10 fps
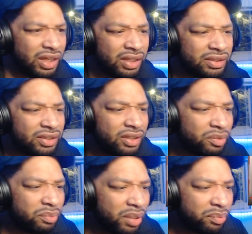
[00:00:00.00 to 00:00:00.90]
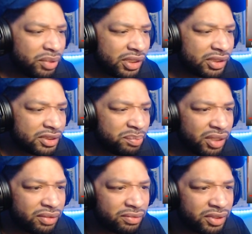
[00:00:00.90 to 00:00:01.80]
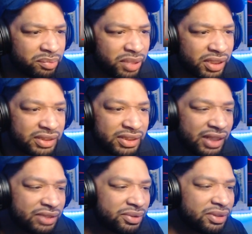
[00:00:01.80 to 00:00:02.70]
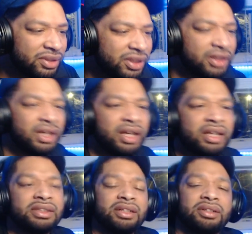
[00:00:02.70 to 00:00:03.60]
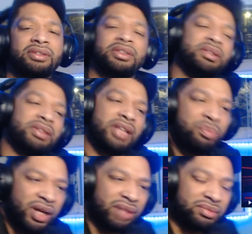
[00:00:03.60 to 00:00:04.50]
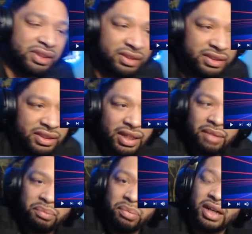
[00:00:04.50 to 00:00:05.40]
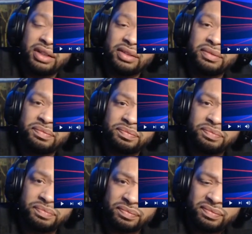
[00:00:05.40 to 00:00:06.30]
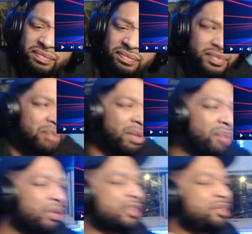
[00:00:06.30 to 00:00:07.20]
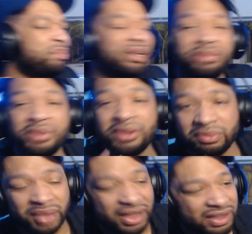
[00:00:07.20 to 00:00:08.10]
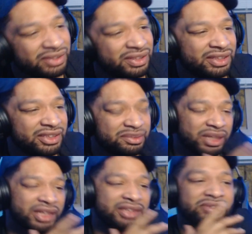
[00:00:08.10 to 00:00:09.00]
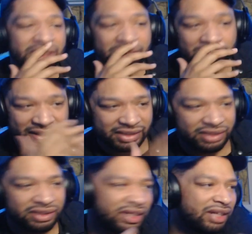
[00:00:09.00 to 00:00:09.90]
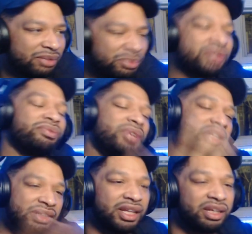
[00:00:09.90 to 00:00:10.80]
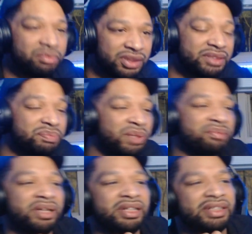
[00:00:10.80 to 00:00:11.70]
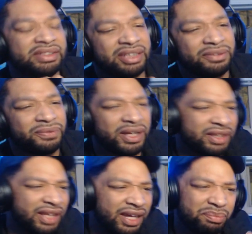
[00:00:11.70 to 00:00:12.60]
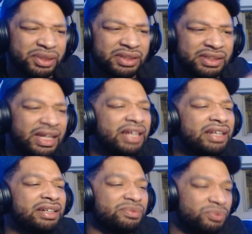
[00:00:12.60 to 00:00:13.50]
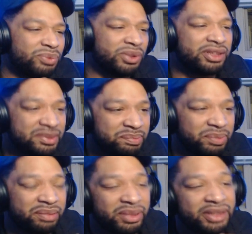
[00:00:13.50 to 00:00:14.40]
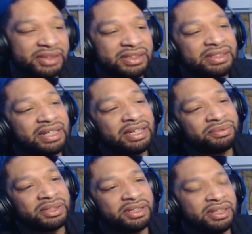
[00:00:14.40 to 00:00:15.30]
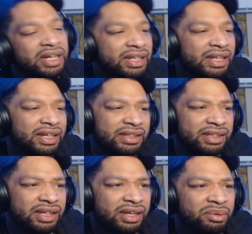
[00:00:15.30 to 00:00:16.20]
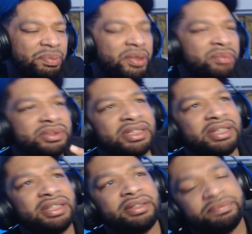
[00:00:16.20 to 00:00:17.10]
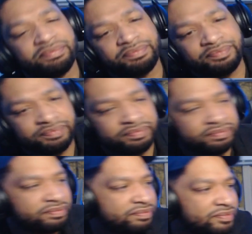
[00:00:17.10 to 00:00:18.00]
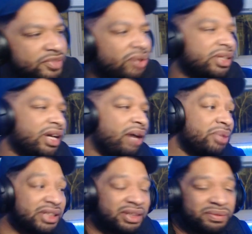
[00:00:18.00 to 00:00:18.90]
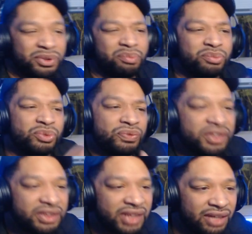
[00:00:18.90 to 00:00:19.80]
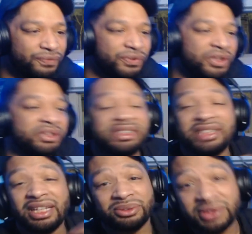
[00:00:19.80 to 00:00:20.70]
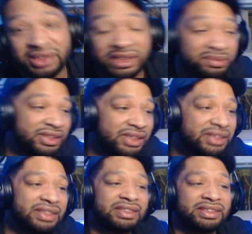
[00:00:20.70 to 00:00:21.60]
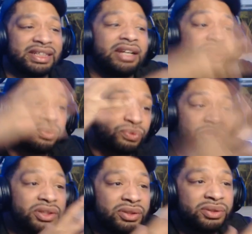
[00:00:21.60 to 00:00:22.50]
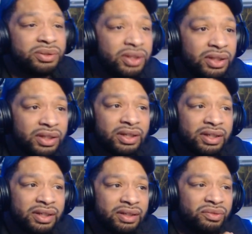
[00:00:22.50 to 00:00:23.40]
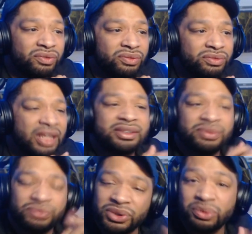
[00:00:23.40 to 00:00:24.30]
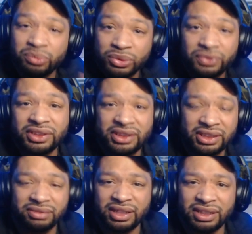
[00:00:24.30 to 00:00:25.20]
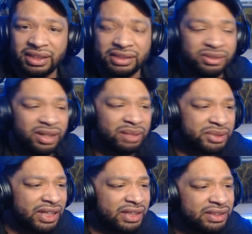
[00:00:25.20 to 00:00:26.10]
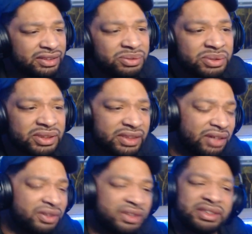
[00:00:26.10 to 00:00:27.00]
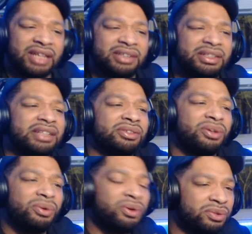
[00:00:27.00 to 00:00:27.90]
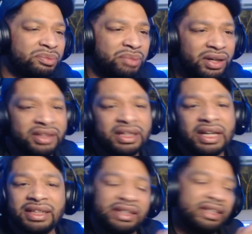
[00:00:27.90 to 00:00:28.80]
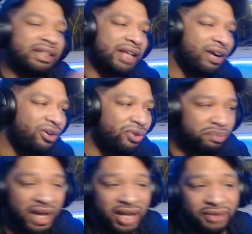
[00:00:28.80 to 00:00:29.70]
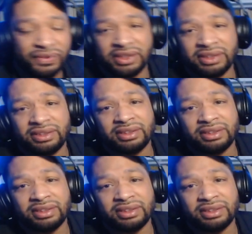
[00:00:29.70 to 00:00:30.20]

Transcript: Yo, my boy done spent real money. Is that his real daughter? Yo, that probably is. But my boy spent real money on this, man. You think about the, well, the record label done spent money and stuff like that, but they done really spent money. This ain't really, like, when people say, okay, I want to give you a movie-type feel, this ain't no cheap shit. This is like a real, like some real movie shit right here. You know what I'm saying? You could tell he's like, they no hold bar. They did not hold back for this.